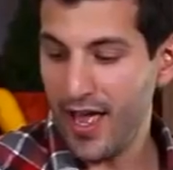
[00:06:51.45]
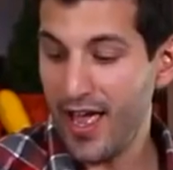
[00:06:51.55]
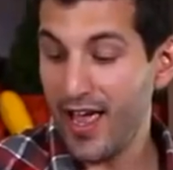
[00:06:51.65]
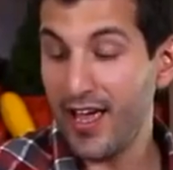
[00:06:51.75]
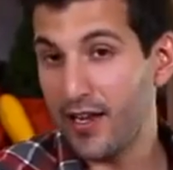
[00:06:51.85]

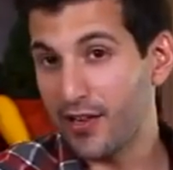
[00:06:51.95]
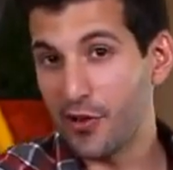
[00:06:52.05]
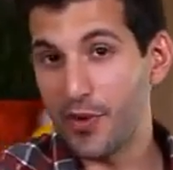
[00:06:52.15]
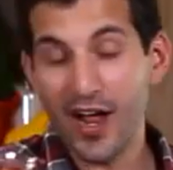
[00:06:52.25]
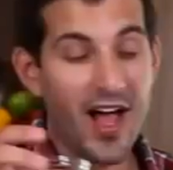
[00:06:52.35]
And a
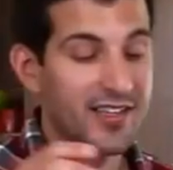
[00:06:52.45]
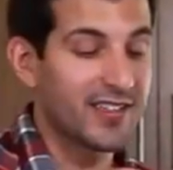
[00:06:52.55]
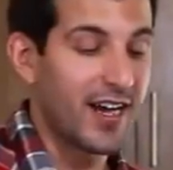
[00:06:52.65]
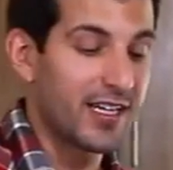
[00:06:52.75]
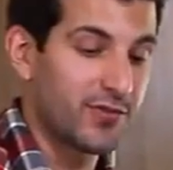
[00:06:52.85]
little bit of hot
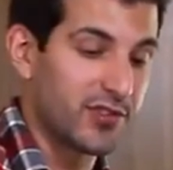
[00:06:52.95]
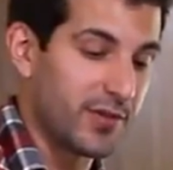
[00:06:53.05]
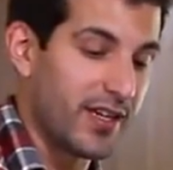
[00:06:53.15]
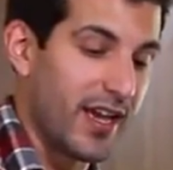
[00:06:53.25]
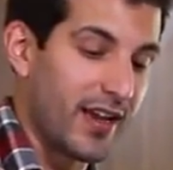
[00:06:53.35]
sauce for
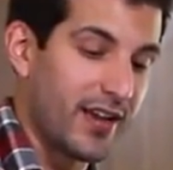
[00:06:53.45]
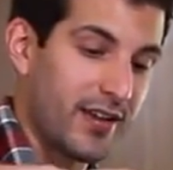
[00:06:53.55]
some kick.